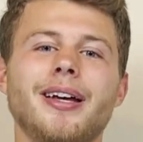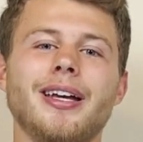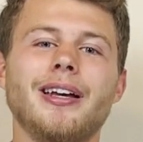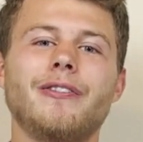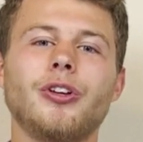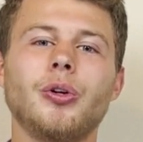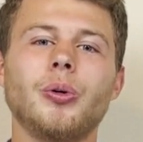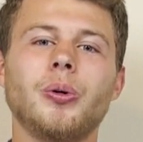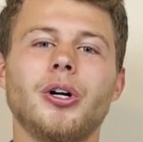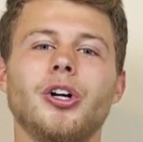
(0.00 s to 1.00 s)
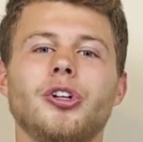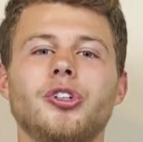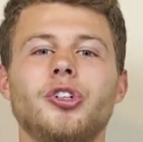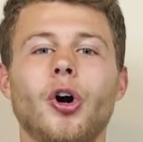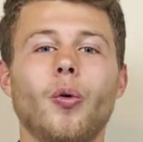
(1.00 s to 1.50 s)
If you
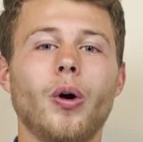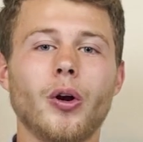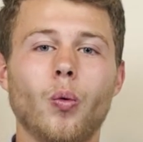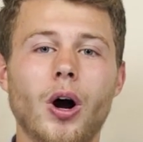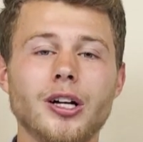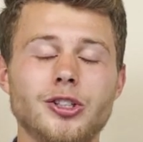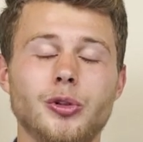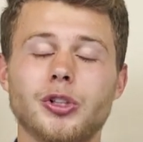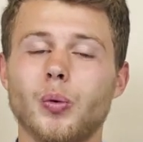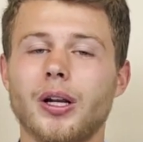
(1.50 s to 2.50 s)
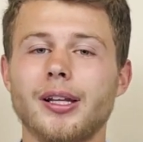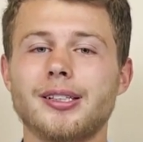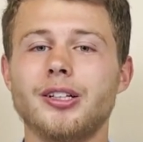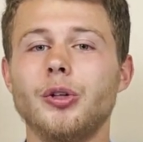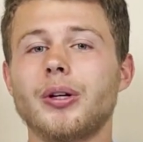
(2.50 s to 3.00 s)
don't want to watch, you just want to
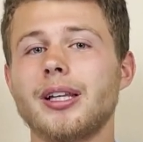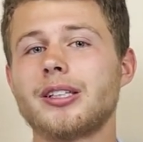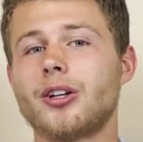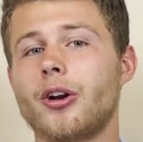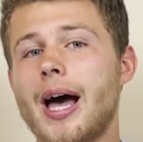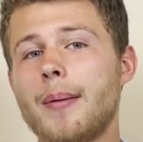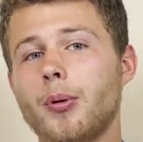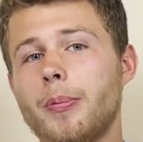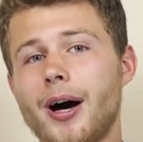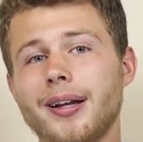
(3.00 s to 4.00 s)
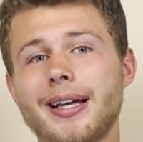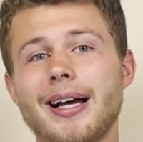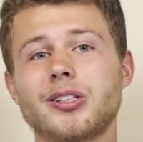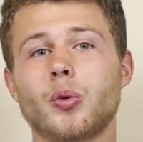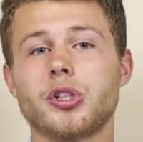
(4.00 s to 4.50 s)
listen, you can listen on Apple
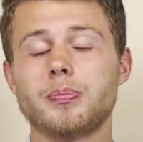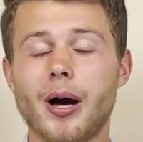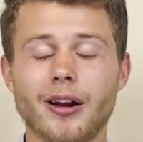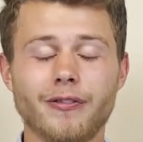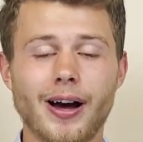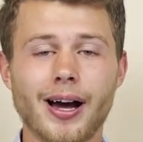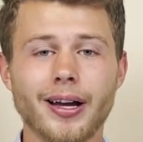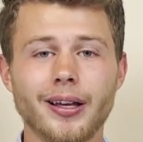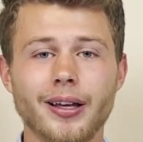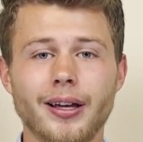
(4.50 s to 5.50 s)
Podcast or Spotify.